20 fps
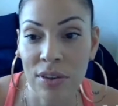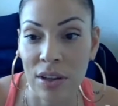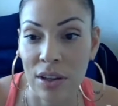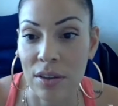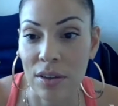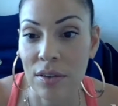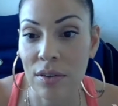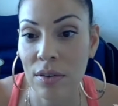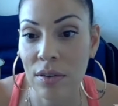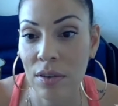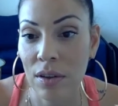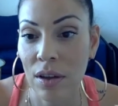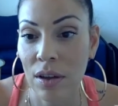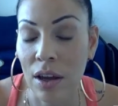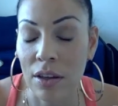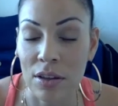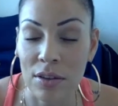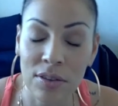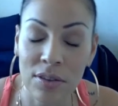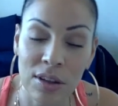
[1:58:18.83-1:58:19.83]
sits,
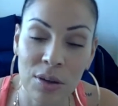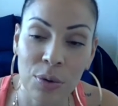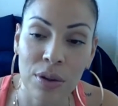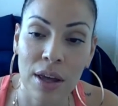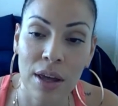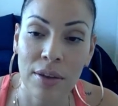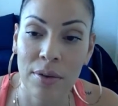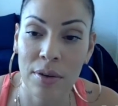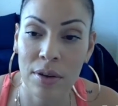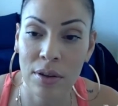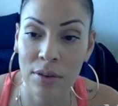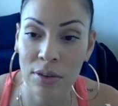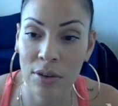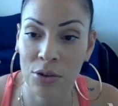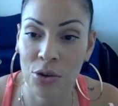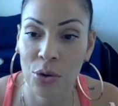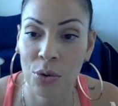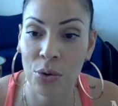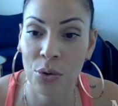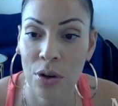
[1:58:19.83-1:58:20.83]
and then see where that is
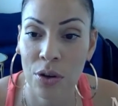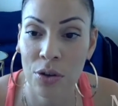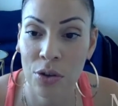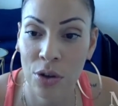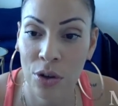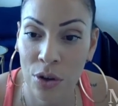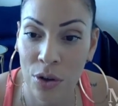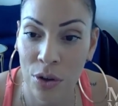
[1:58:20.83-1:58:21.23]
in your